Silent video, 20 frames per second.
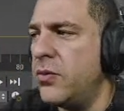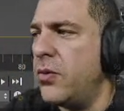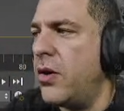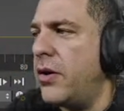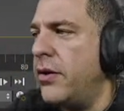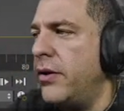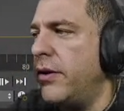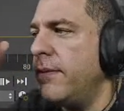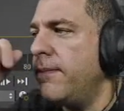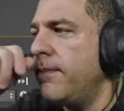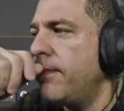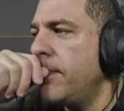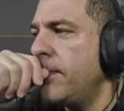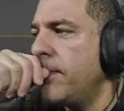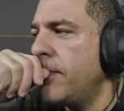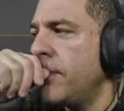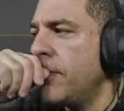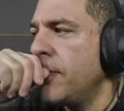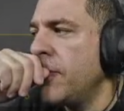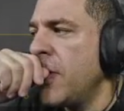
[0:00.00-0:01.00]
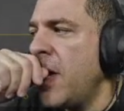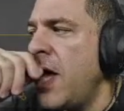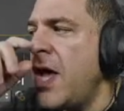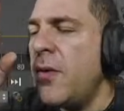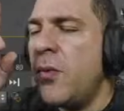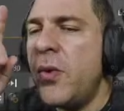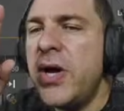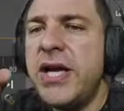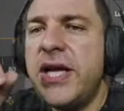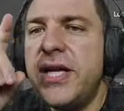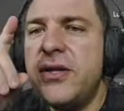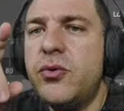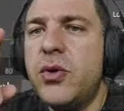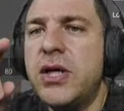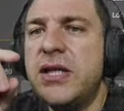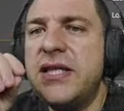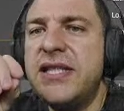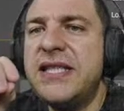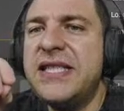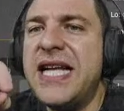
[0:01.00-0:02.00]
on. We need to
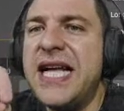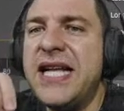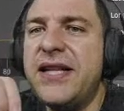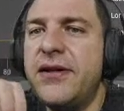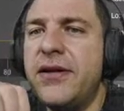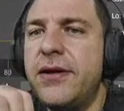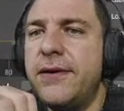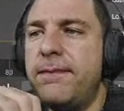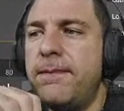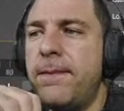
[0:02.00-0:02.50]
understand